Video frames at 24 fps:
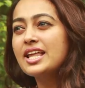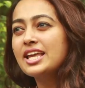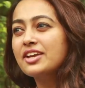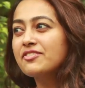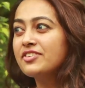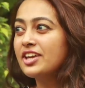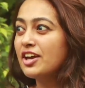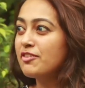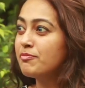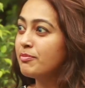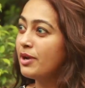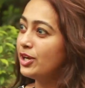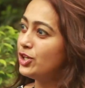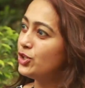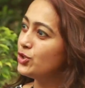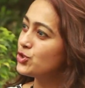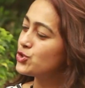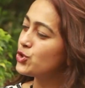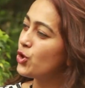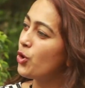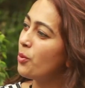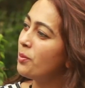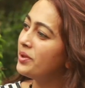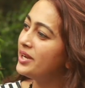like we have met you
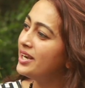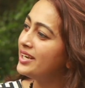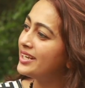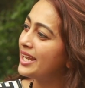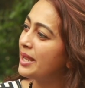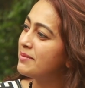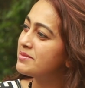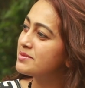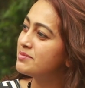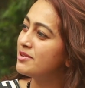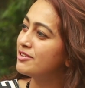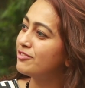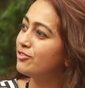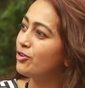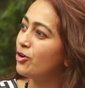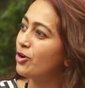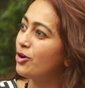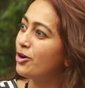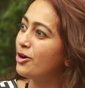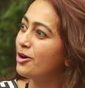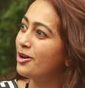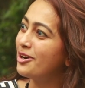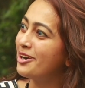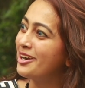so many times
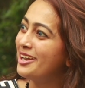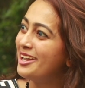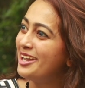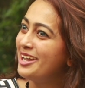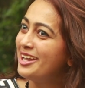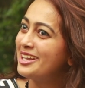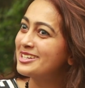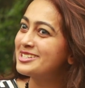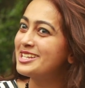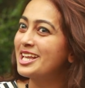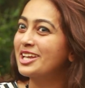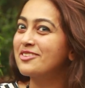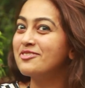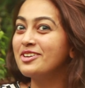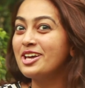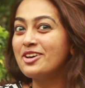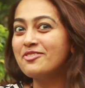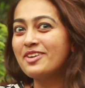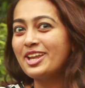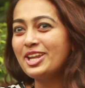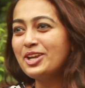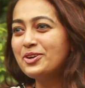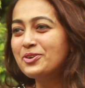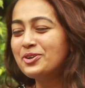before. Exactly. It's like we are
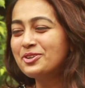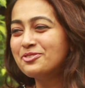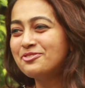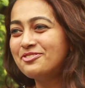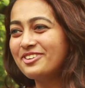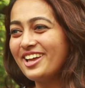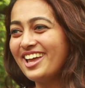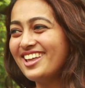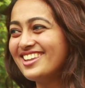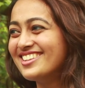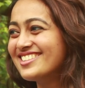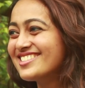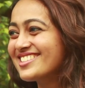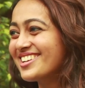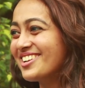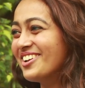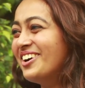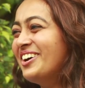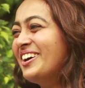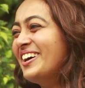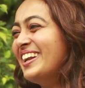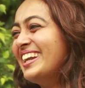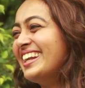very good friends and